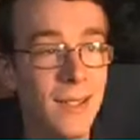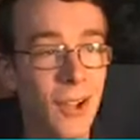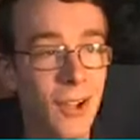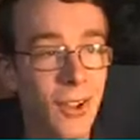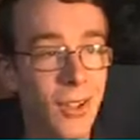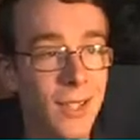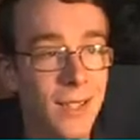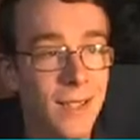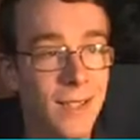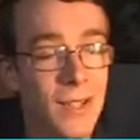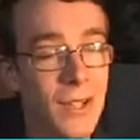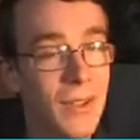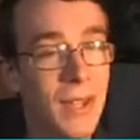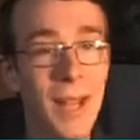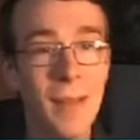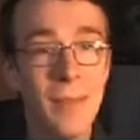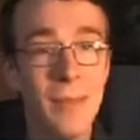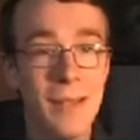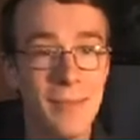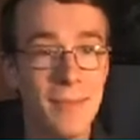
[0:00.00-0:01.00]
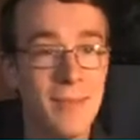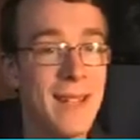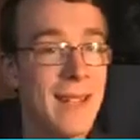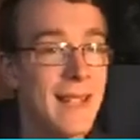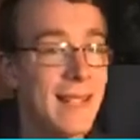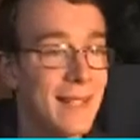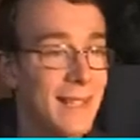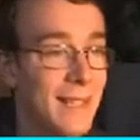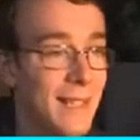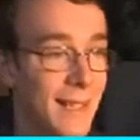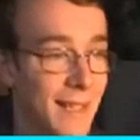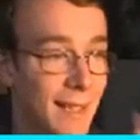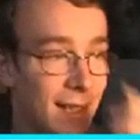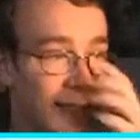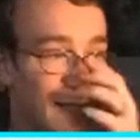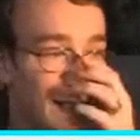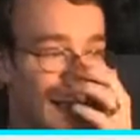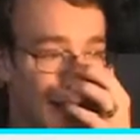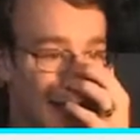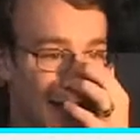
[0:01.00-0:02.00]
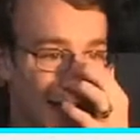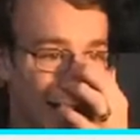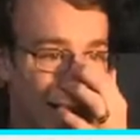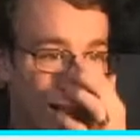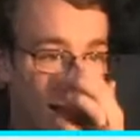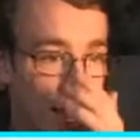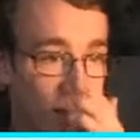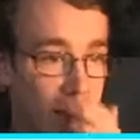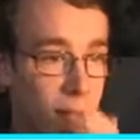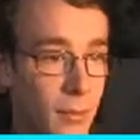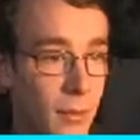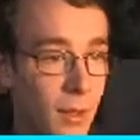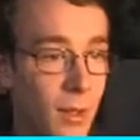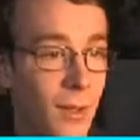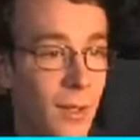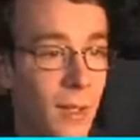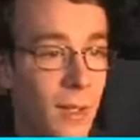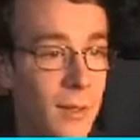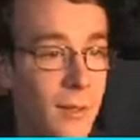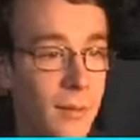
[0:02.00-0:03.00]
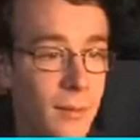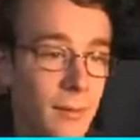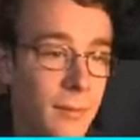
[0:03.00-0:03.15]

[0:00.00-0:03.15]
all on his own, that'd be amazing. Right, come on. That...